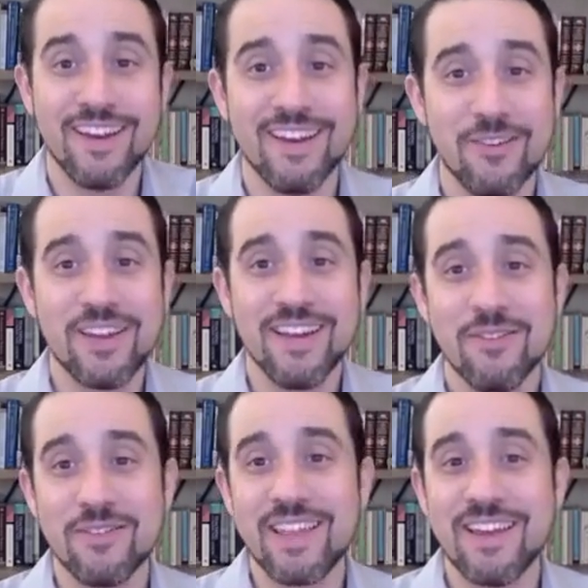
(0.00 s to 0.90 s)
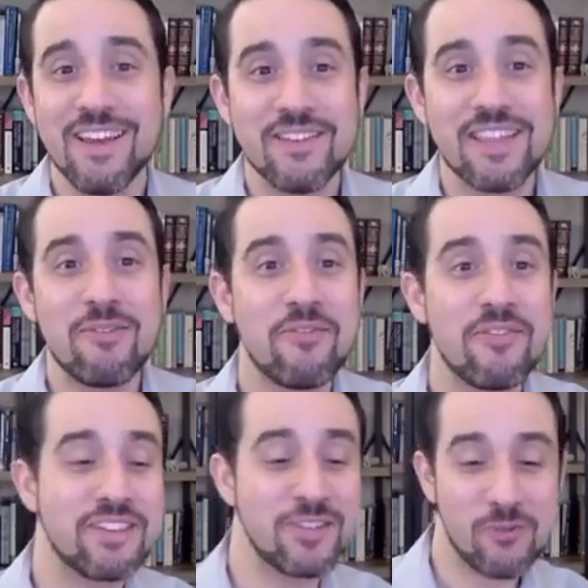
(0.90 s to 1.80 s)
is that
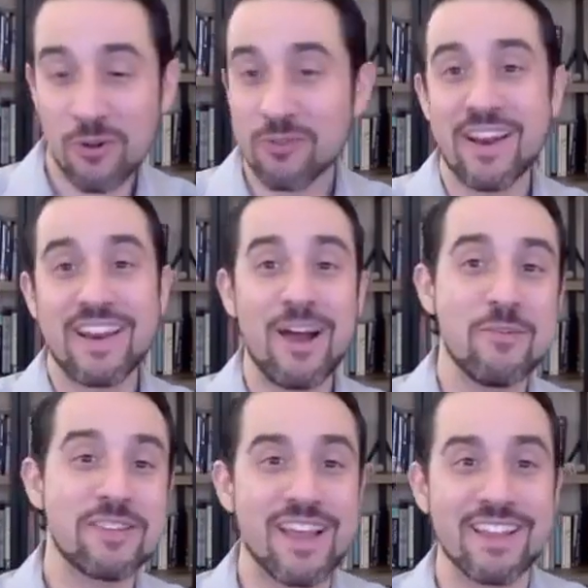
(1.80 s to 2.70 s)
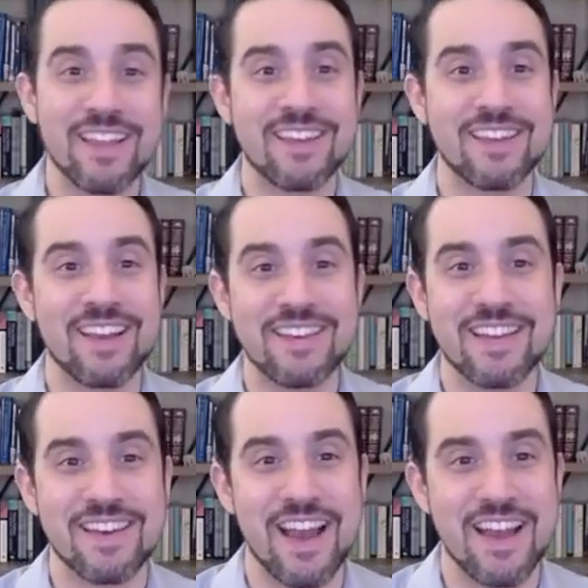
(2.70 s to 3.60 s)
reference too old right now? Is that like a
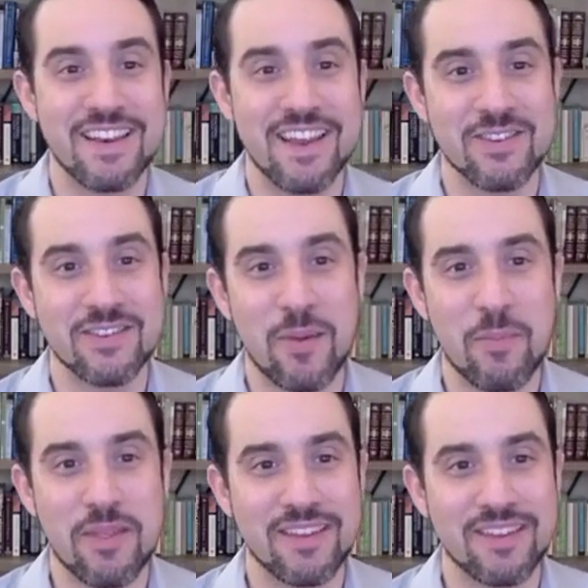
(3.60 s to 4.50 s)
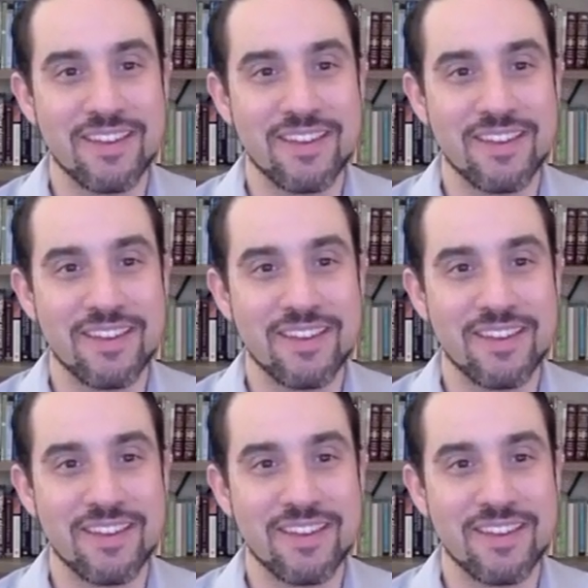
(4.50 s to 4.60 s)
1990s or something?